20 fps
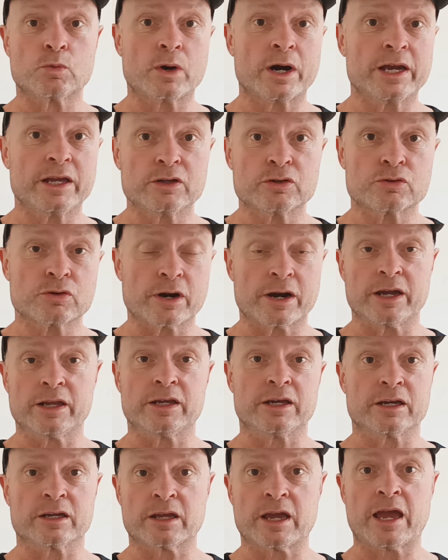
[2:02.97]
weight
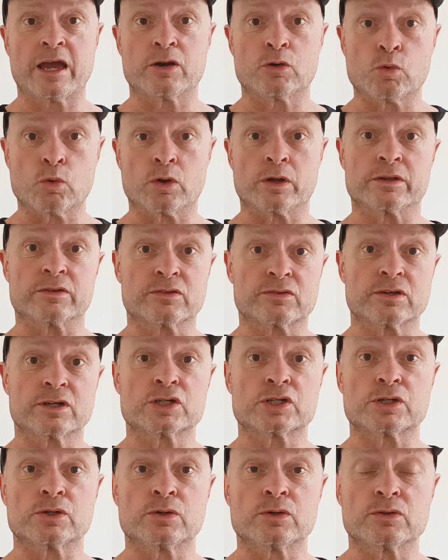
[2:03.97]
training and all its
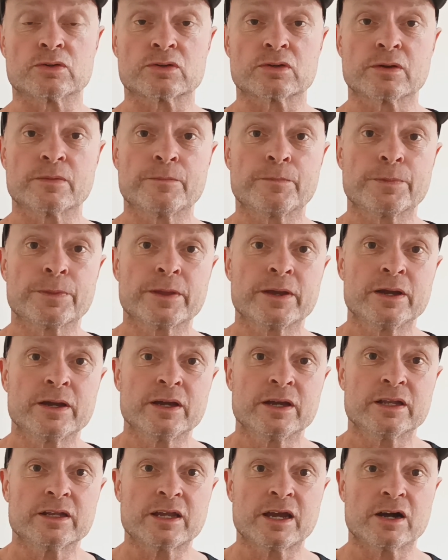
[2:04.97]
issues.
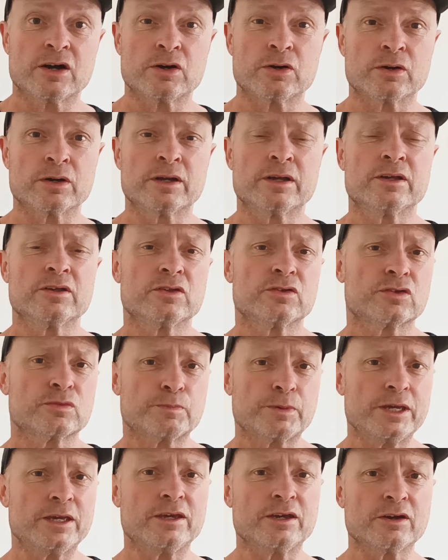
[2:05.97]
Now,
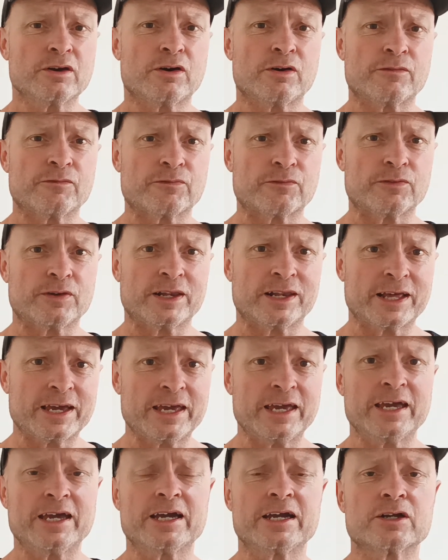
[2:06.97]
speaking of
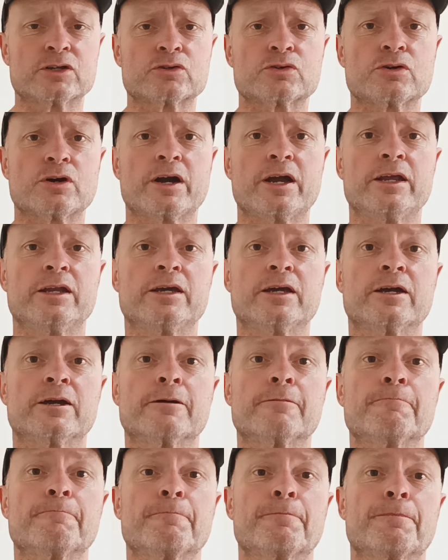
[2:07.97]
leg
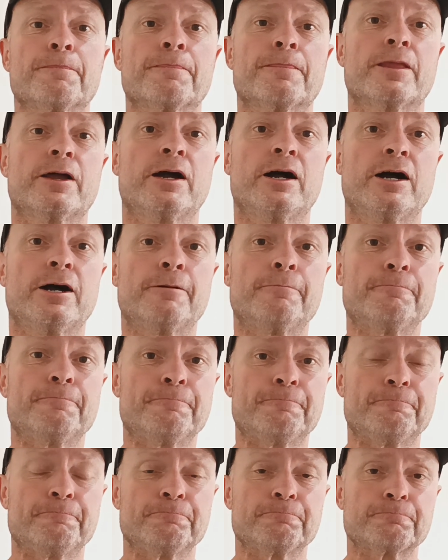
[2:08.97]
training,
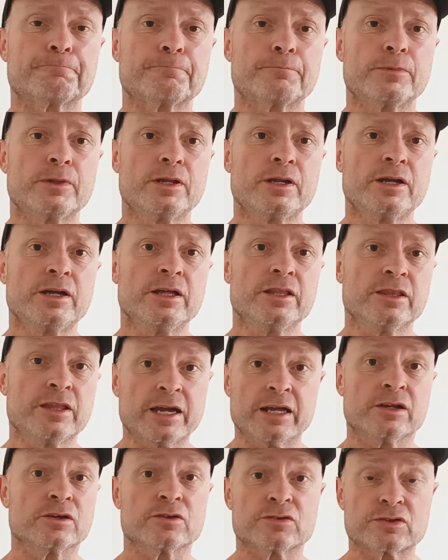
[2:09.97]

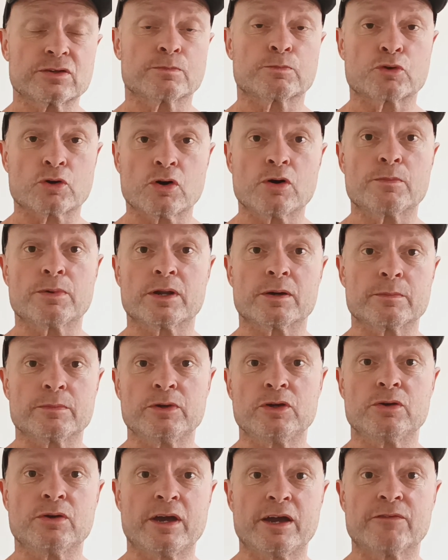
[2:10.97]
that is a problem.
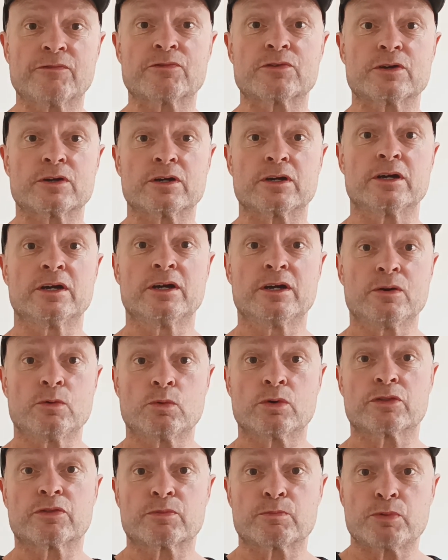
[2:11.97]
You have to,
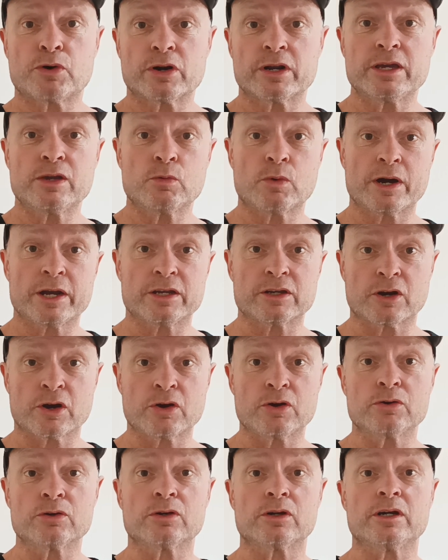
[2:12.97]
with body weight
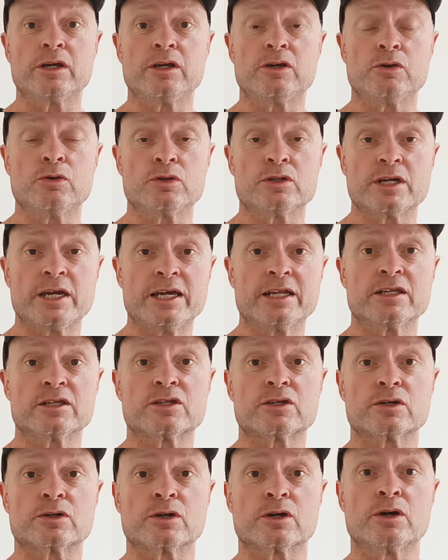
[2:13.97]
only, you tend
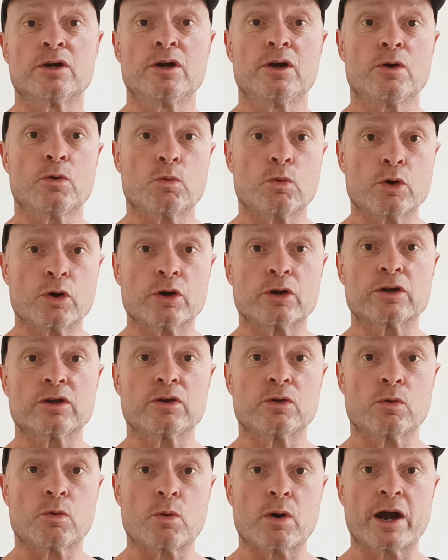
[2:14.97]
to work
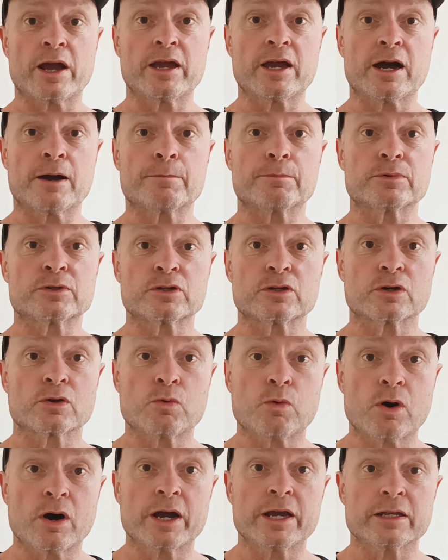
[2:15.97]
your way up to
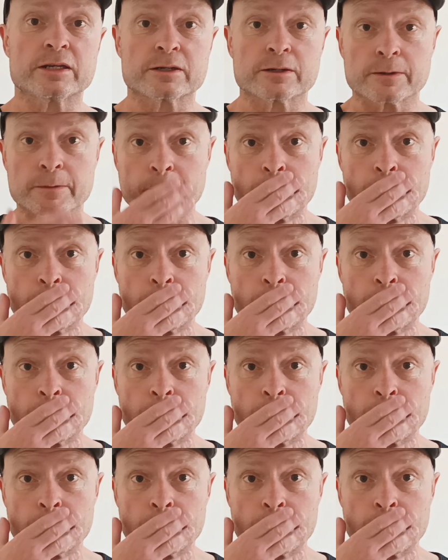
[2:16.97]
quite